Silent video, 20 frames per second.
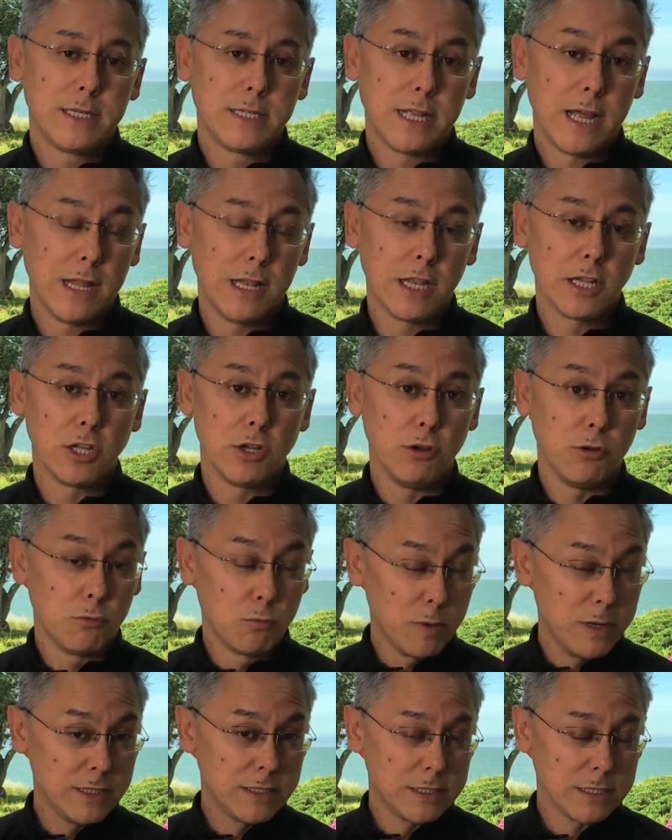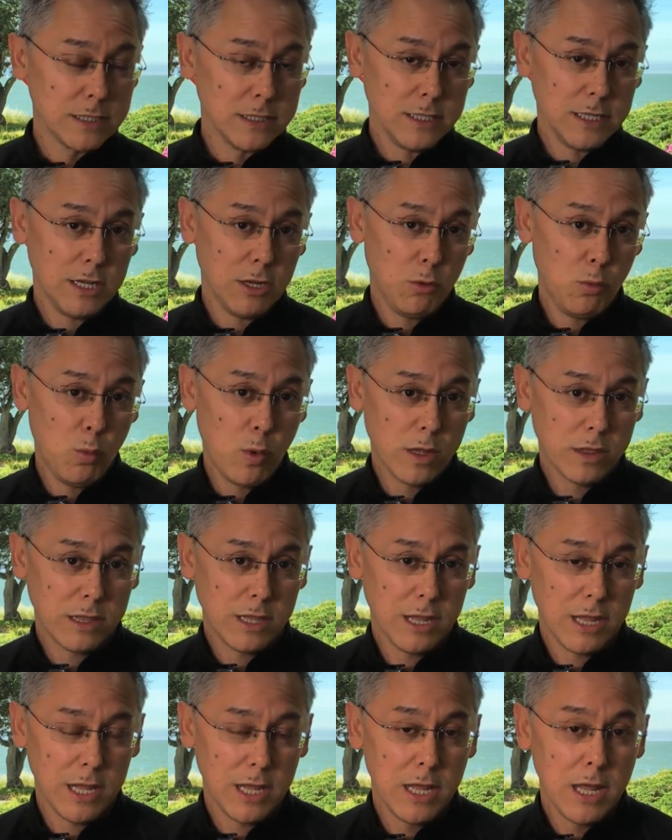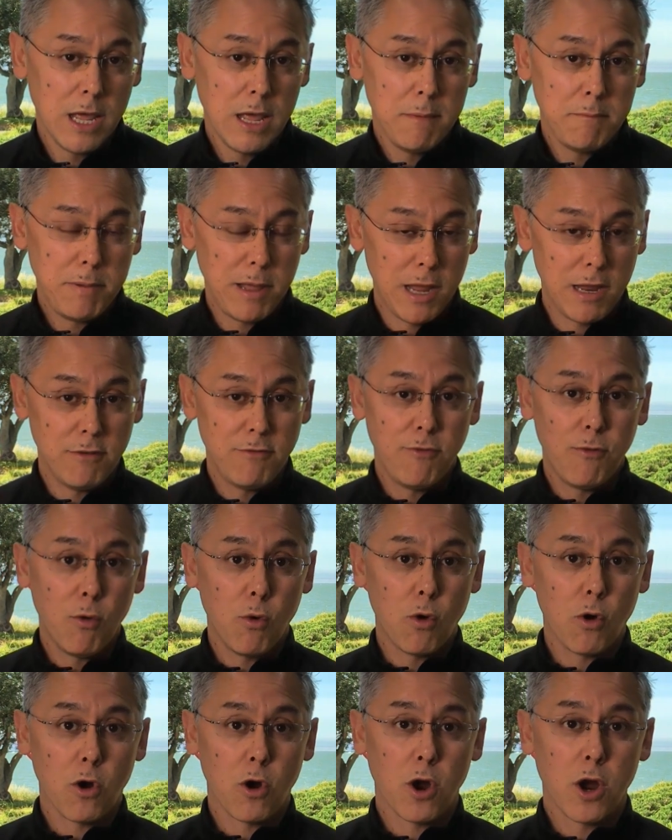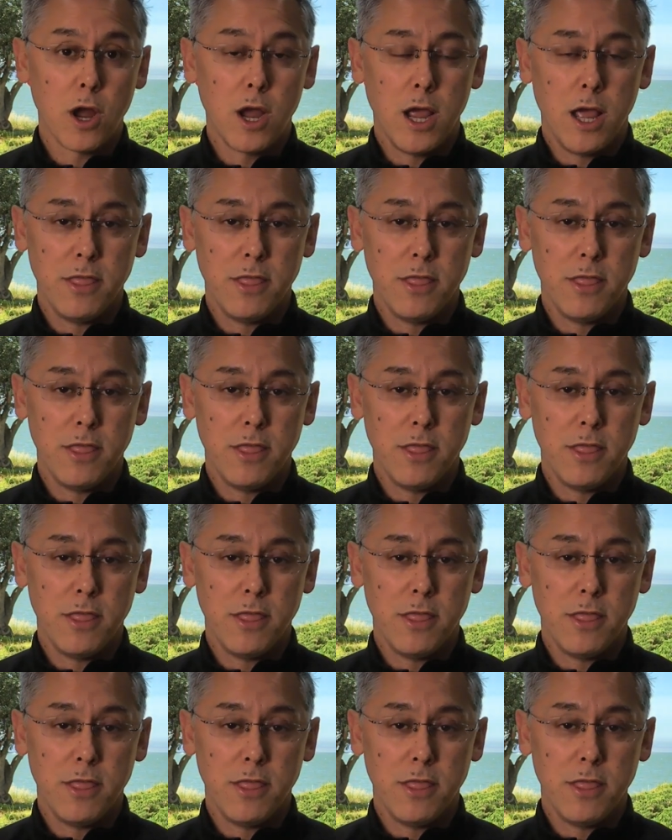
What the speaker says: telling you recently what they paid for